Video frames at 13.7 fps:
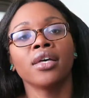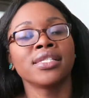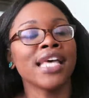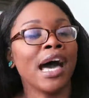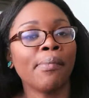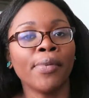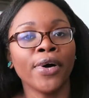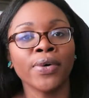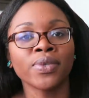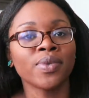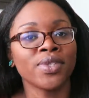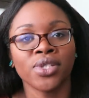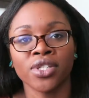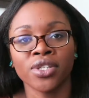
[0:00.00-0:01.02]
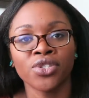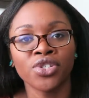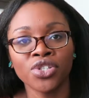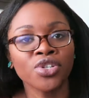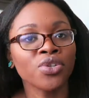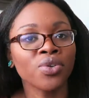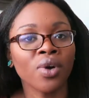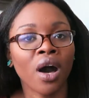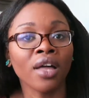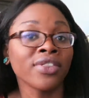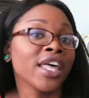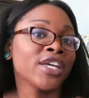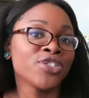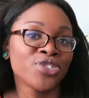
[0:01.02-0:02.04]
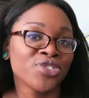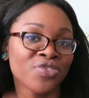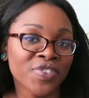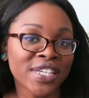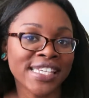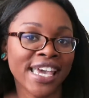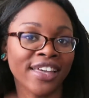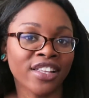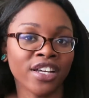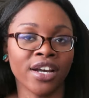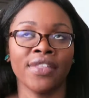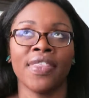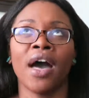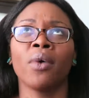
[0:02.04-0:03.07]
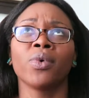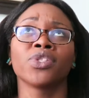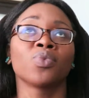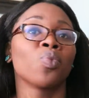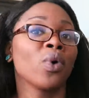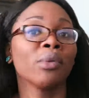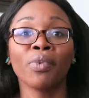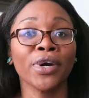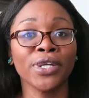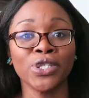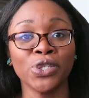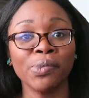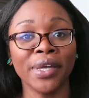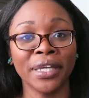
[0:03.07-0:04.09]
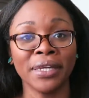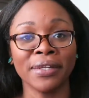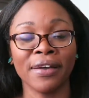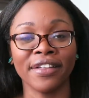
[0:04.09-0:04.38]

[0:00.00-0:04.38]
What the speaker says: Zappos, which is a online shoe retailer, and that was $1.2 billion.